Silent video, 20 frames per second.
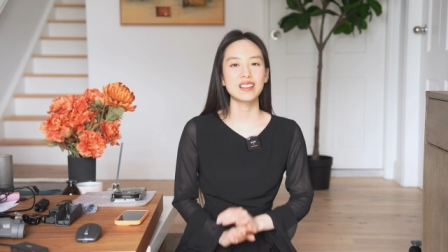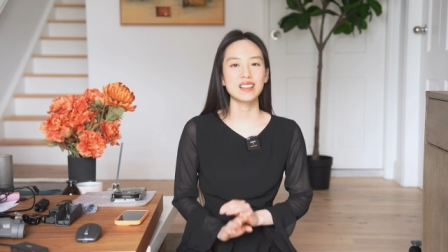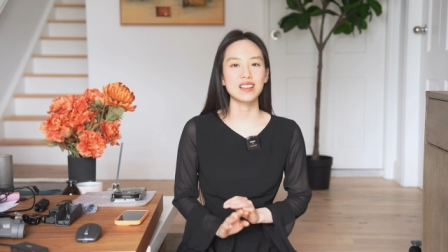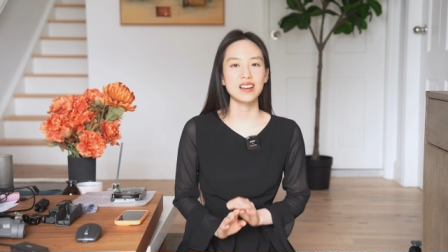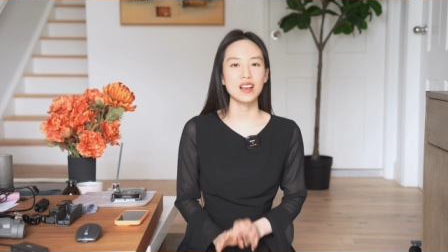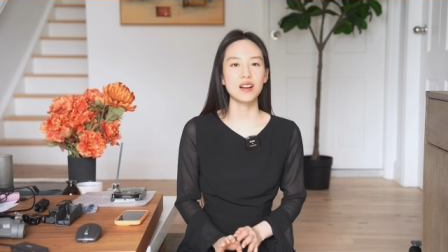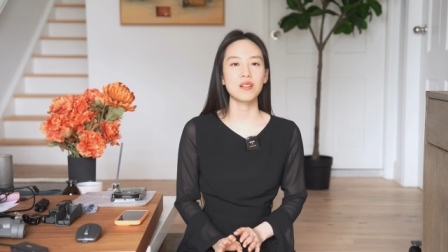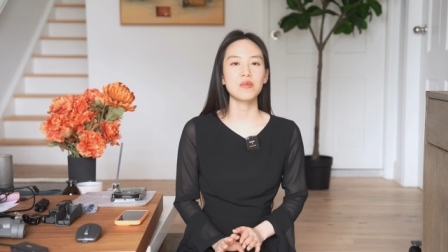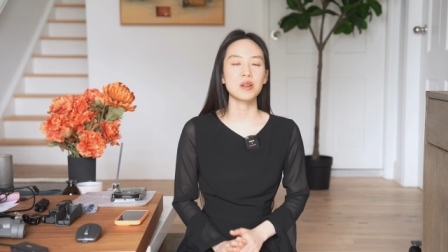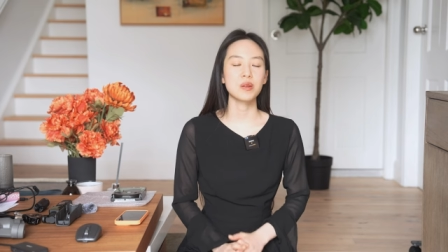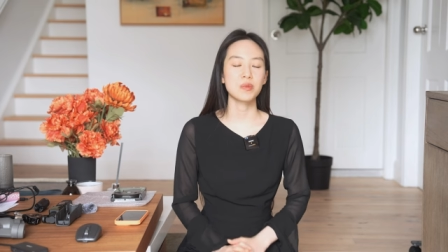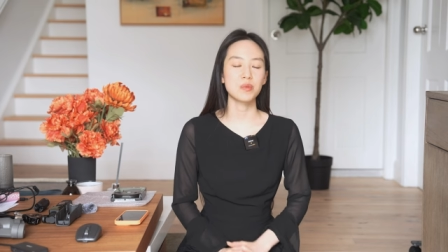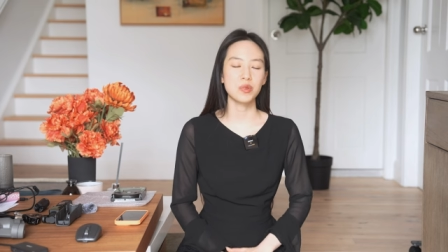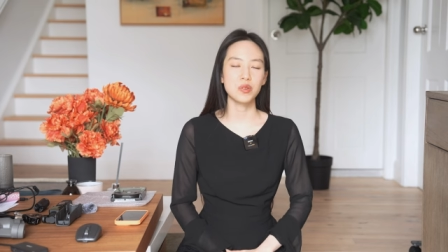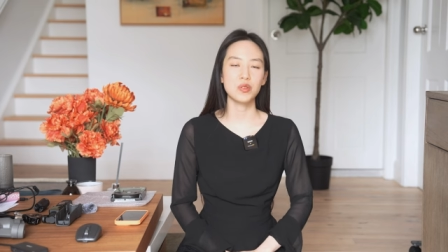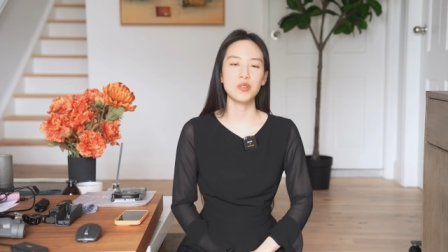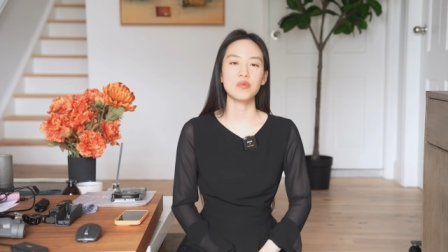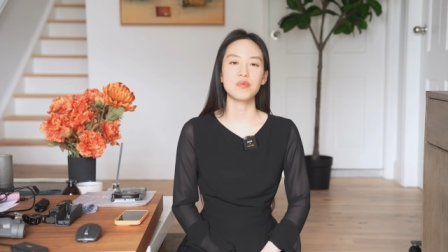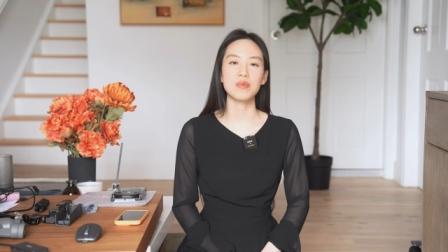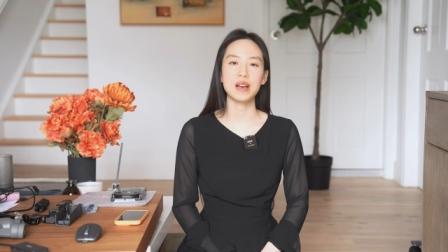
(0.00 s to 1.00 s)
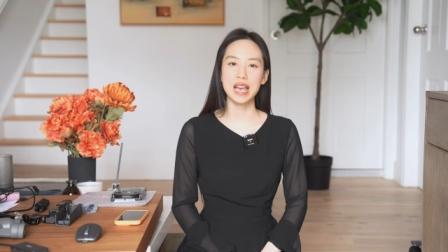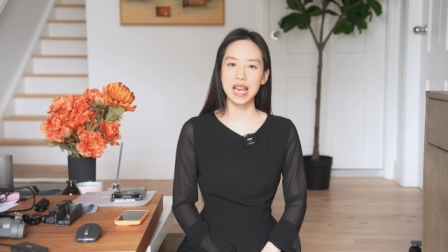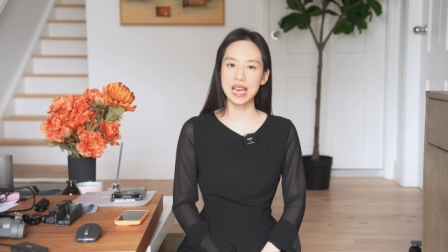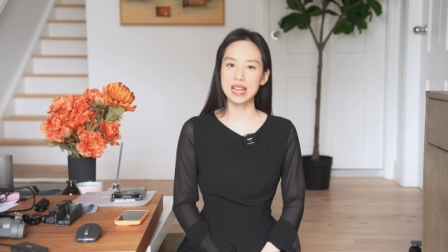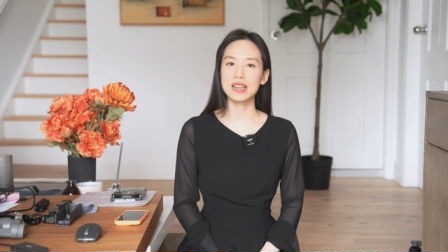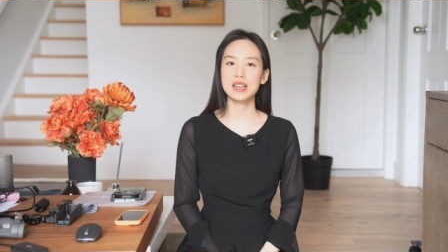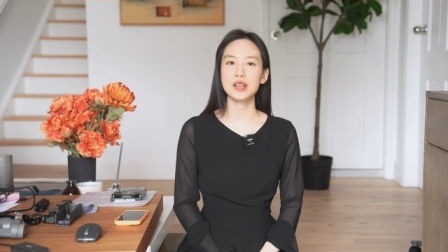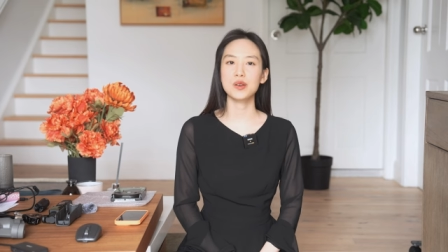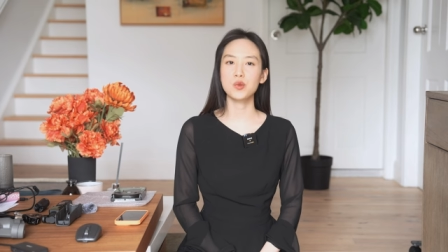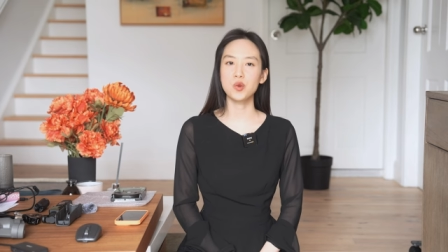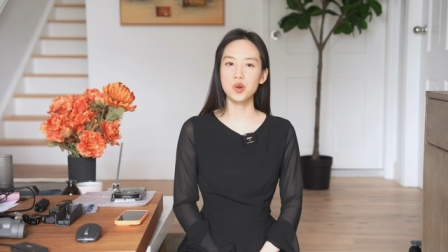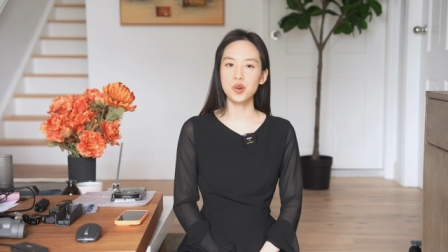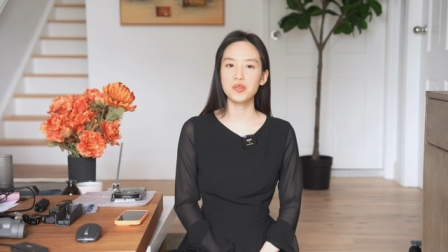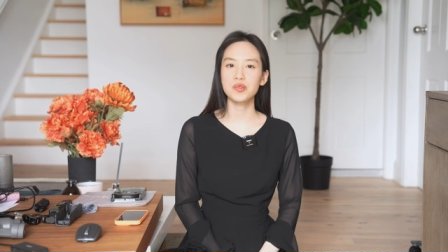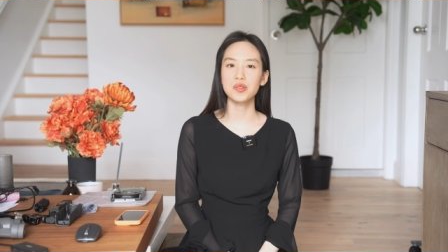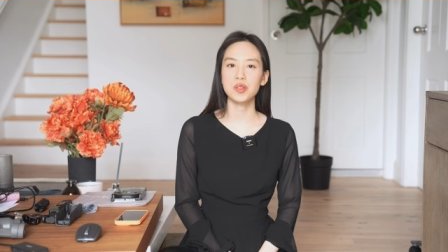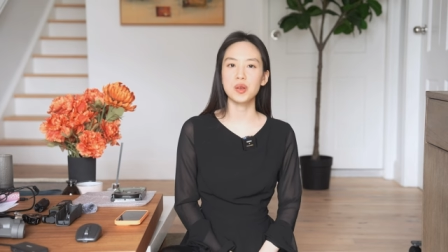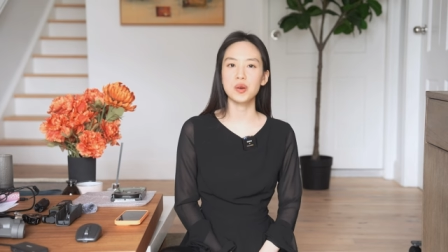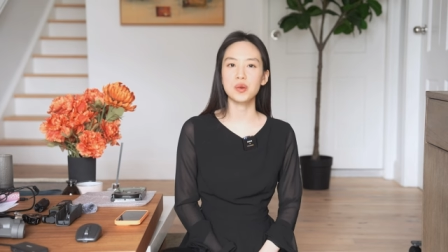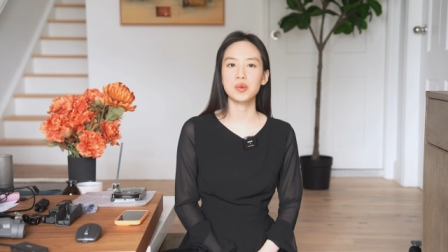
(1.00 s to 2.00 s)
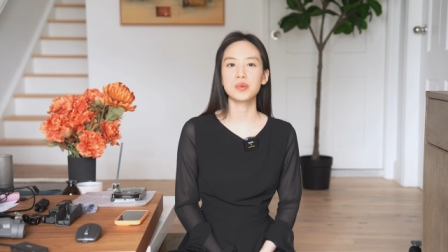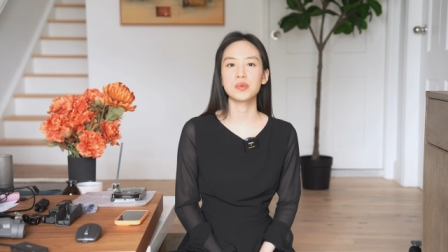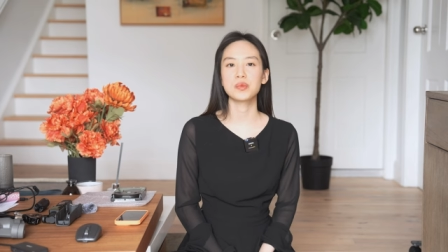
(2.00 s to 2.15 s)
that helped improve my editing workflow.